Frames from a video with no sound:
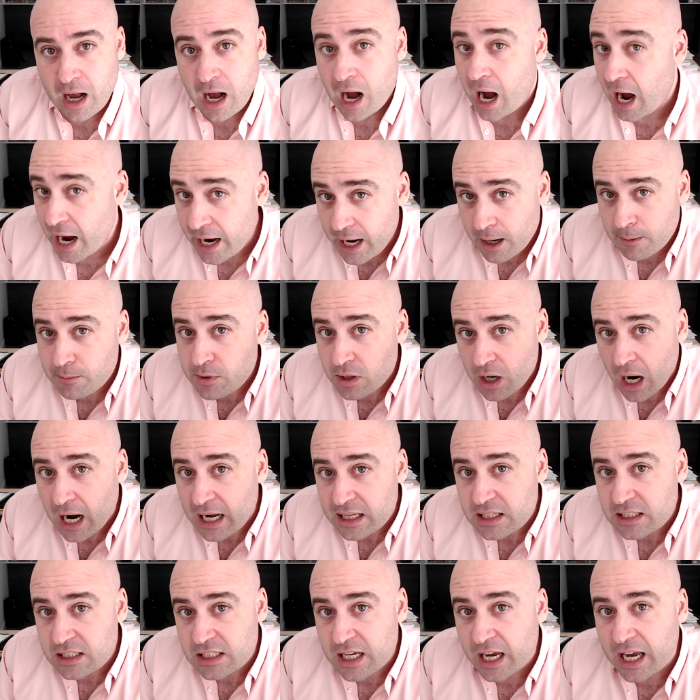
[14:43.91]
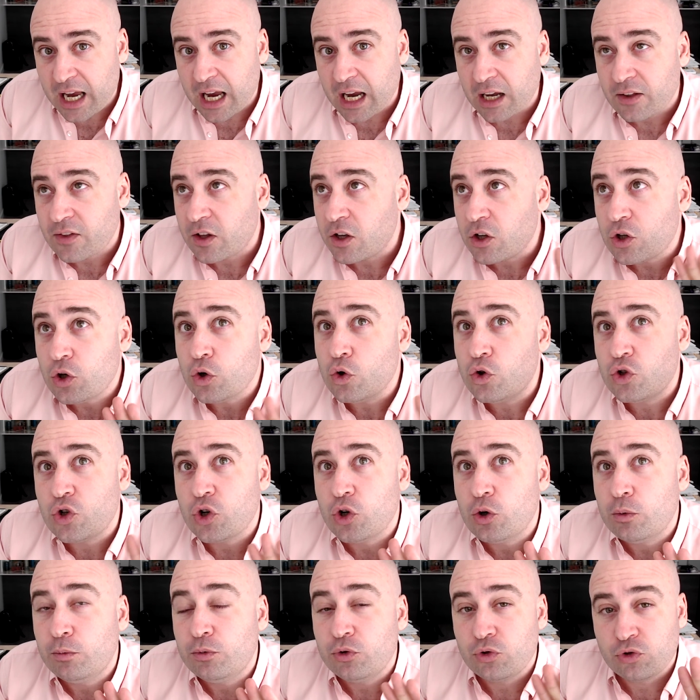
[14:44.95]
I am not saying that
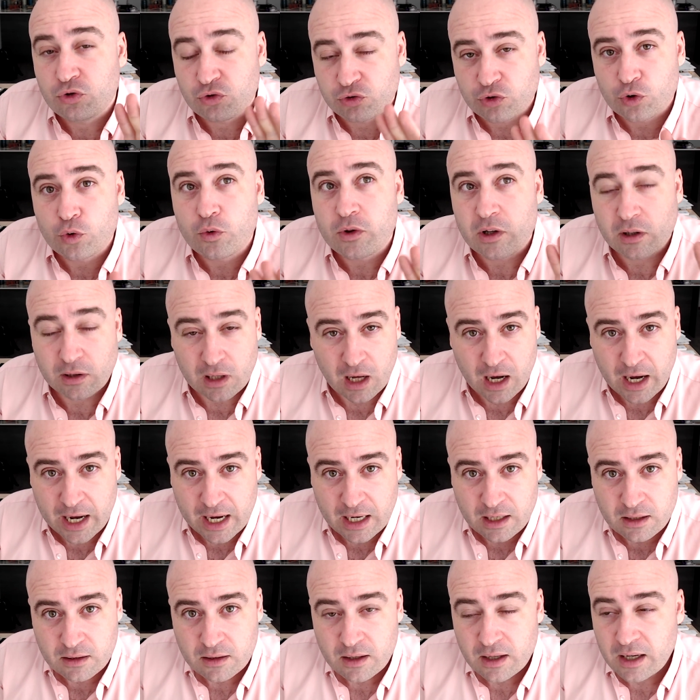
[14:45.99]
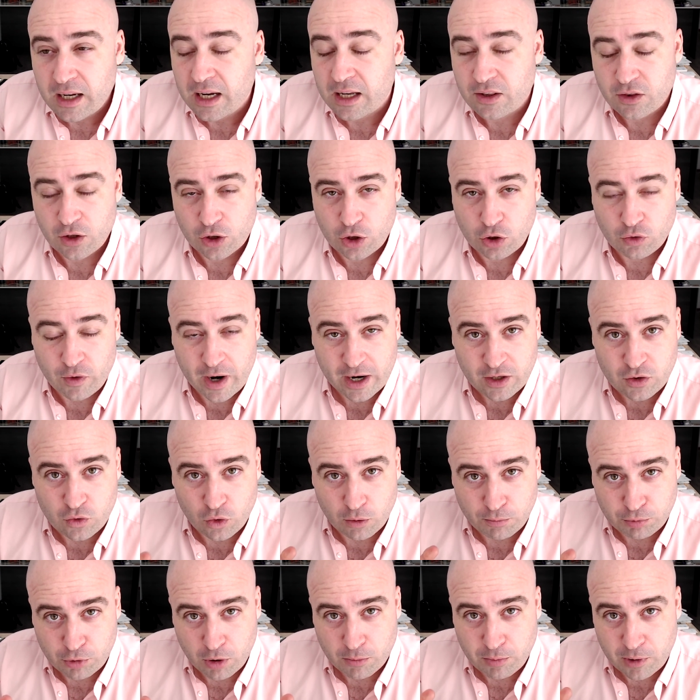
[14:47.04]
YouTube drew the line in the correct or
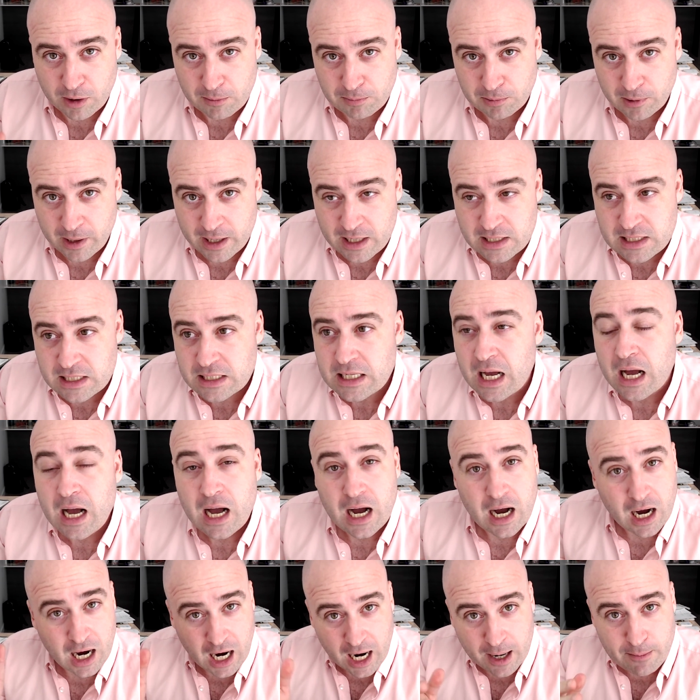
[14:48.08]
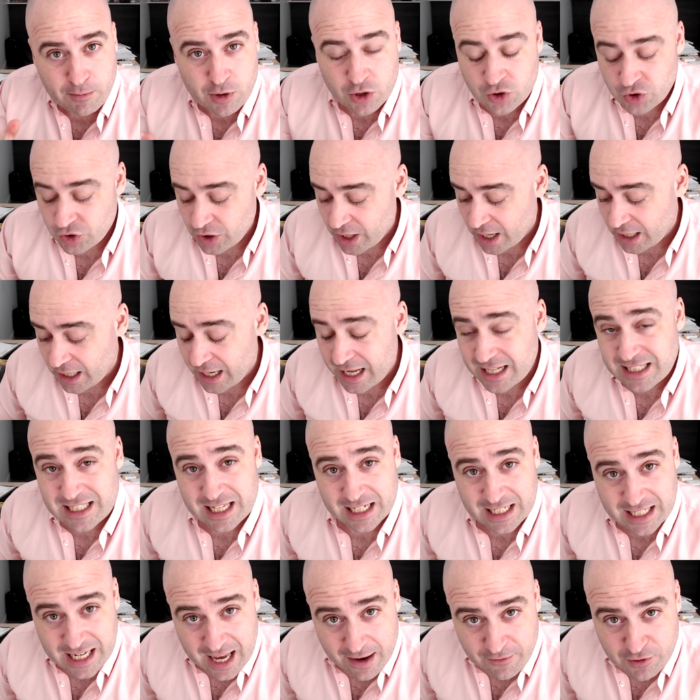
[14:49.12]
appropriate place. I'm just saying it's
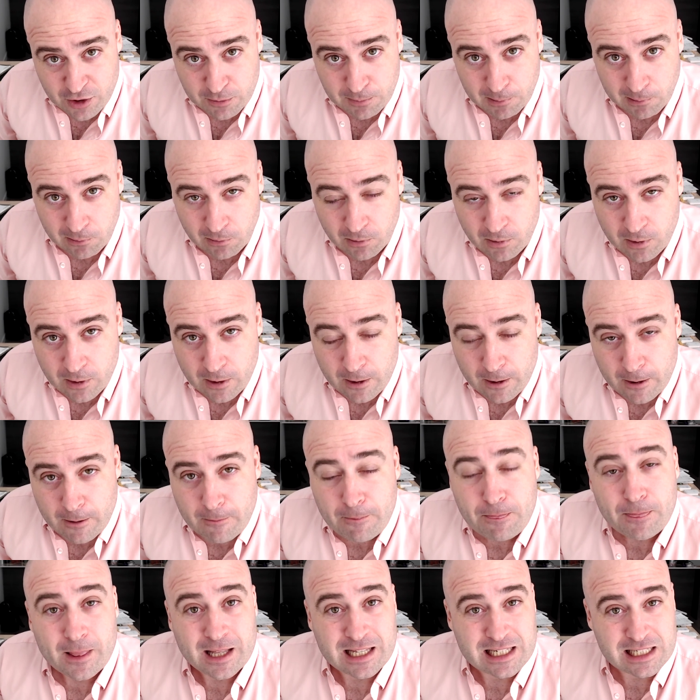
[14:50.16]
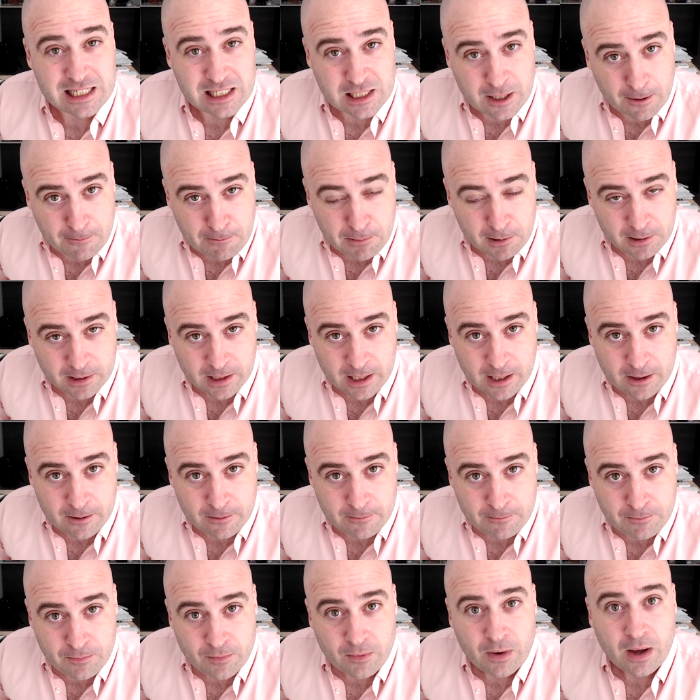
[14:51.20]
inevitable that somebody
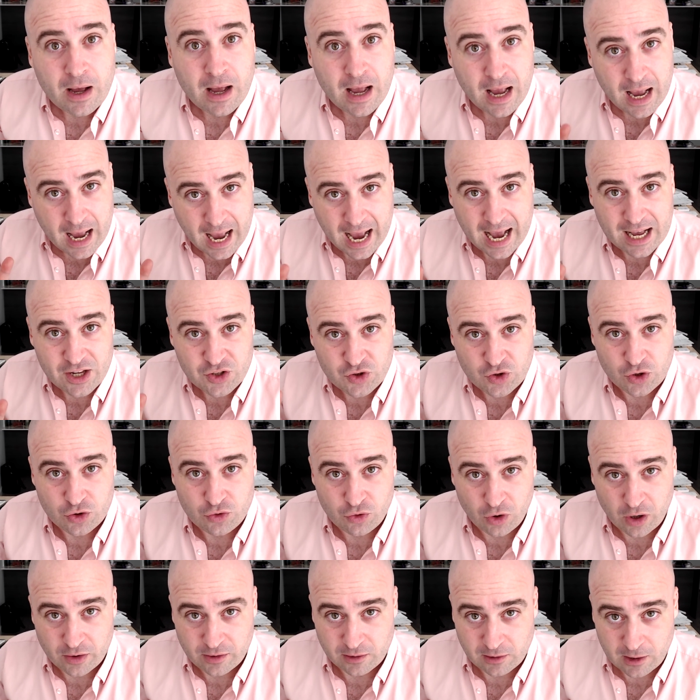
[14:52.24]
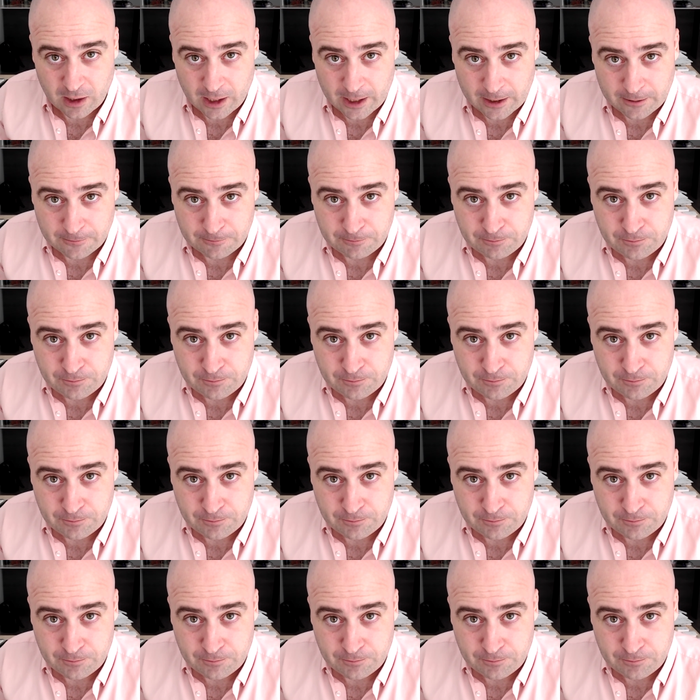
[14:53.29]
has to draw the line.